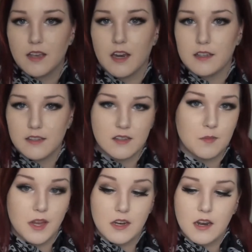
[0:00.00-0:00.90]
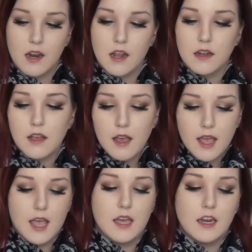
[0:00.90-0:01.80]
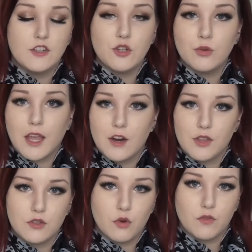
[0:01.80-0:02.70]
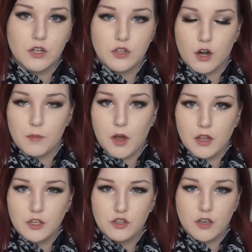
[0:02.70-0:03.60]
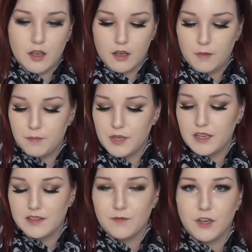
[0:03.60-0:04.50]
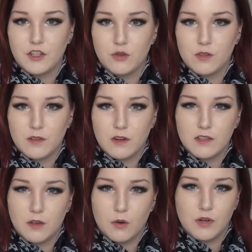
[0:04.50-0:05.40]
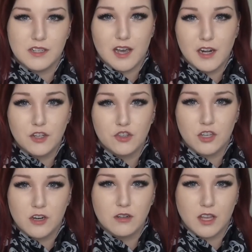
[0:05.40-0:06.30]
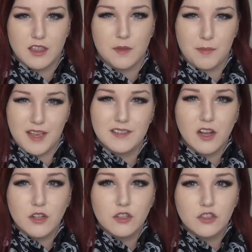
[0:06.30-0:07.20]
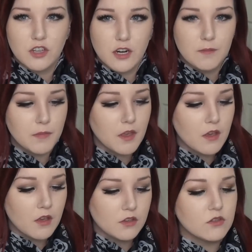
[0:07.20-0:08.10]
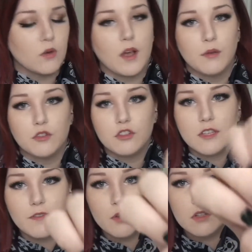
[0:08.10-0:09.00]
kind of suspended in it. And I do layer this over a dark polish because if I do this on its own, it's kind of sheer, like the base color sheer. So I will just give you a